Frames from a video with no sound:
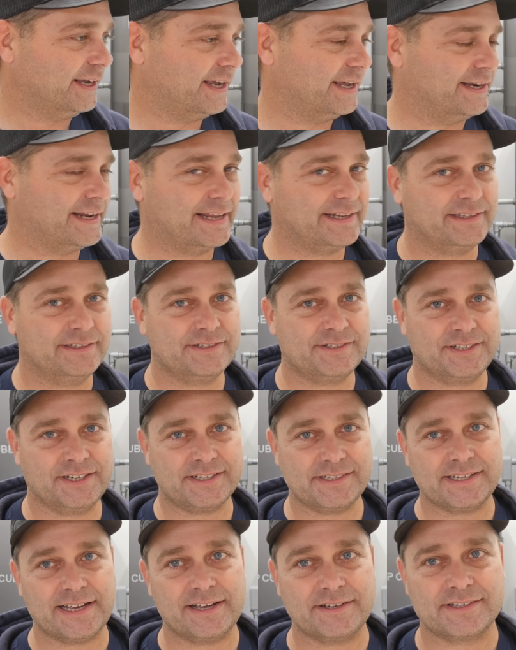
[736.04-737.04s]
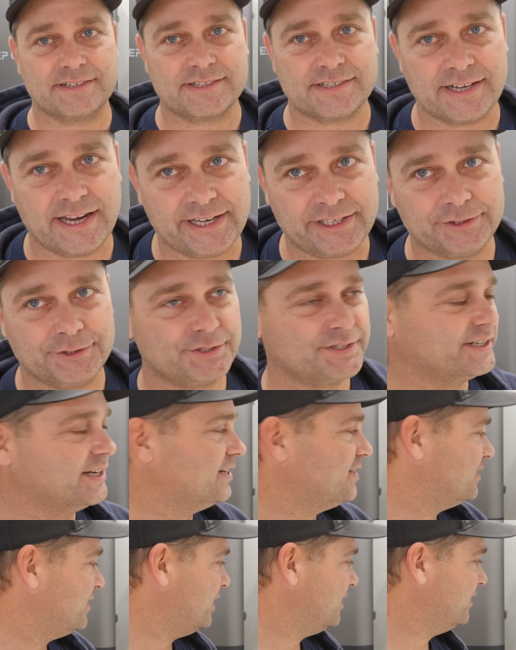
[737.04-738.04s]
And at 6,000 cycles,
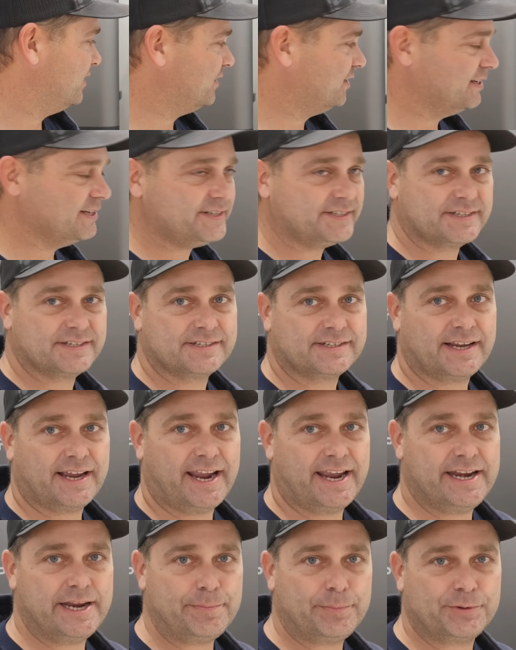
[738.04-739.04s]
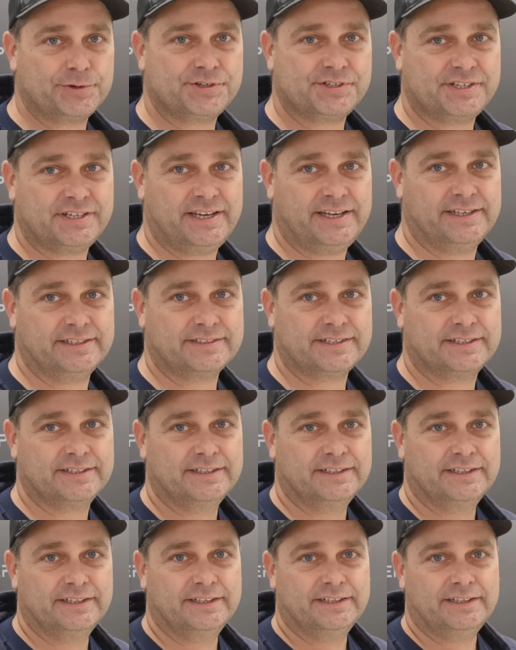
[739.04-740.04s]
they say that this is 80%
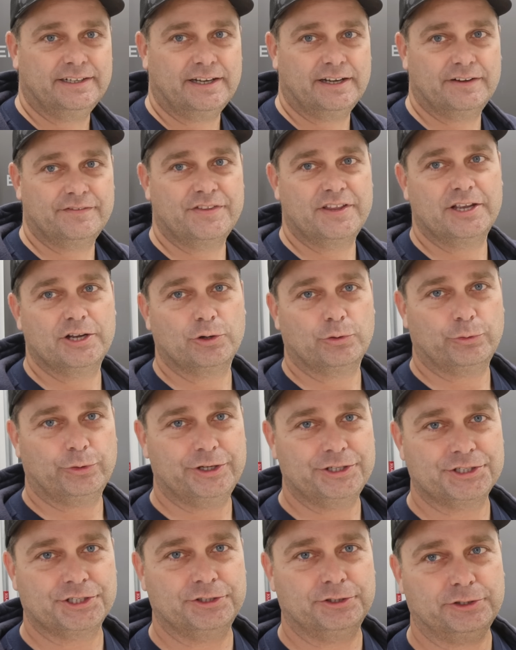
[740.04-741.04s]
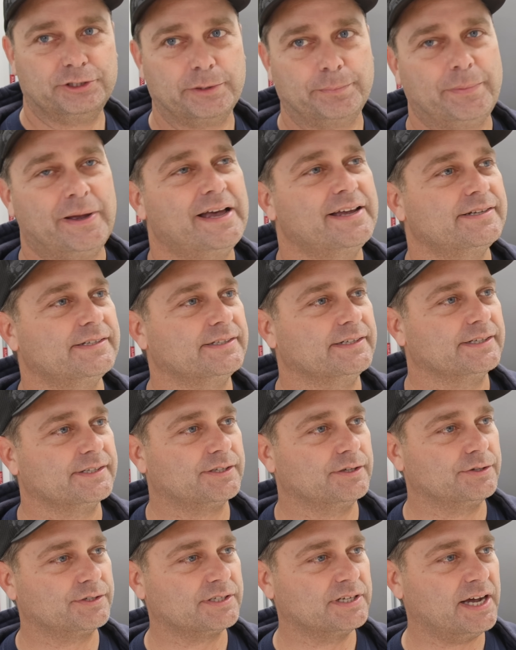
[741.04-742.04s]
of the original capacity.
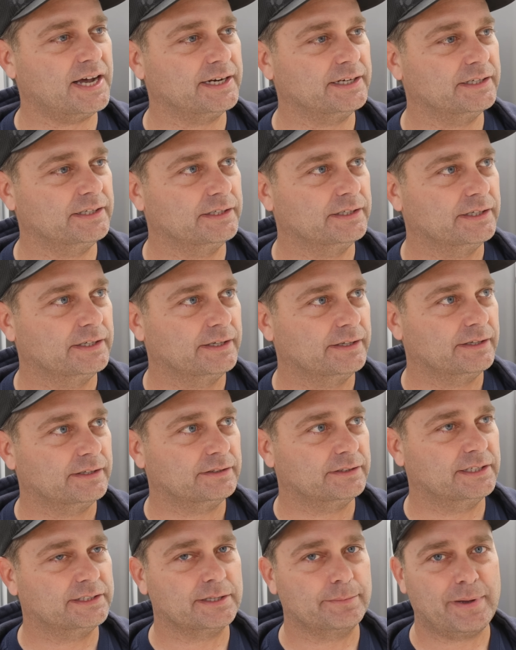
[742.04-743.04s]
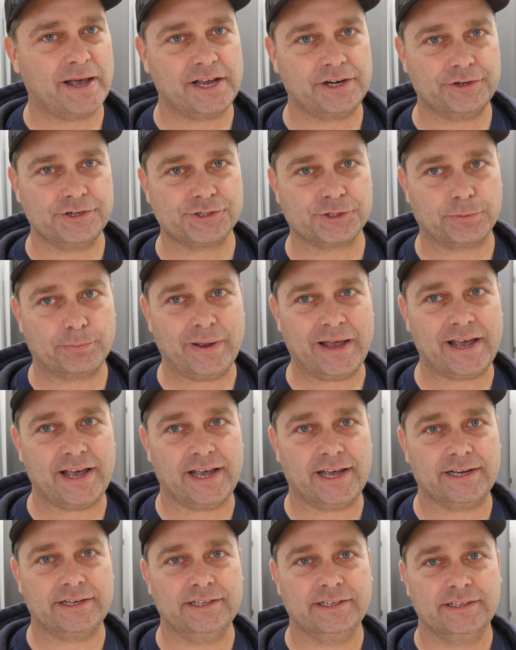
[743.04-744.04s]
So it's not that the batteries are
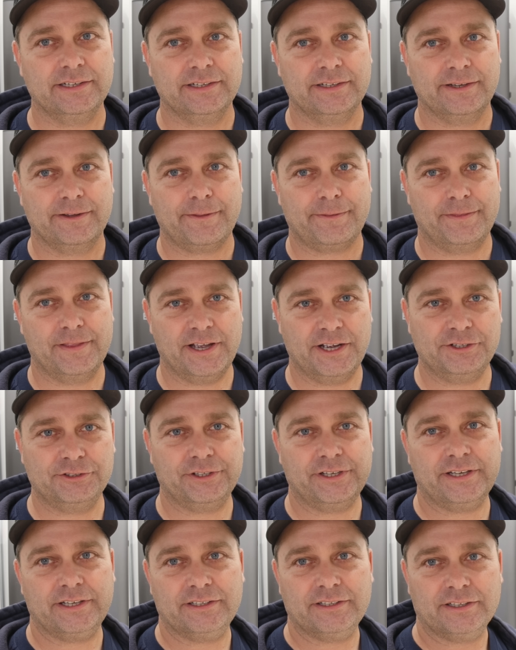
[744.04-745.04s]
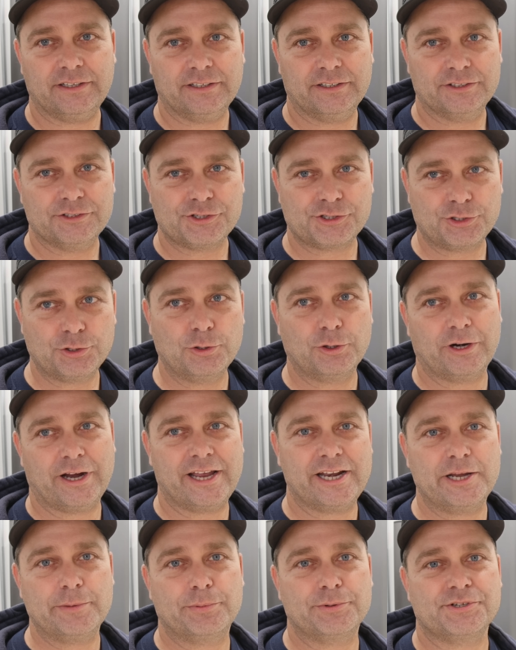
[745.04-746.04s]
bad, they only store
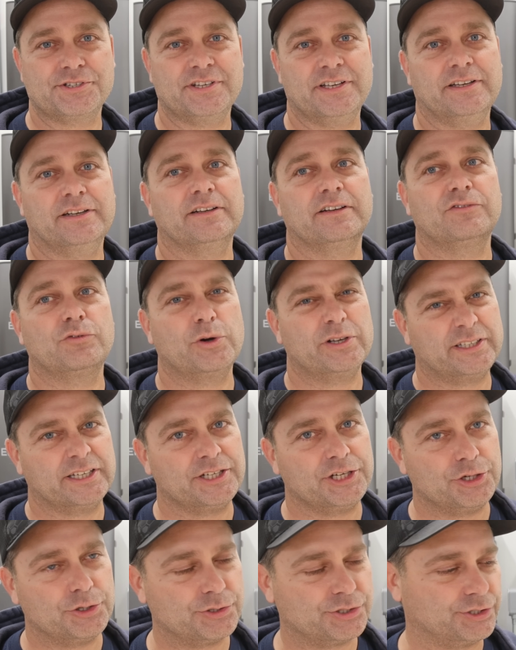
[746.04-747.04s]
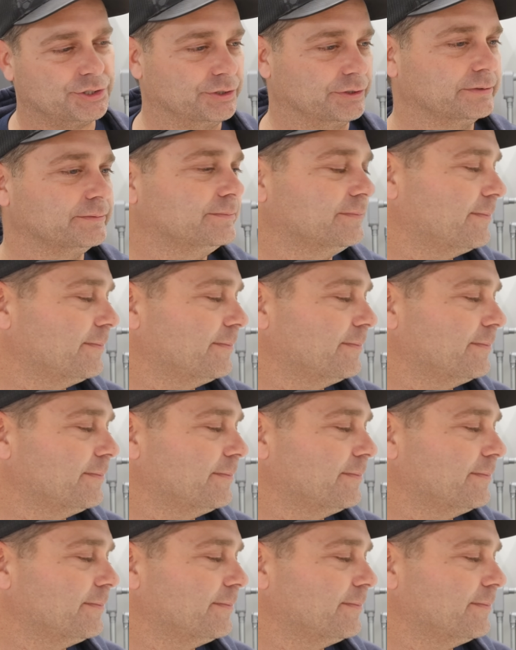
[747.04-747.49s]
80% of what they used to.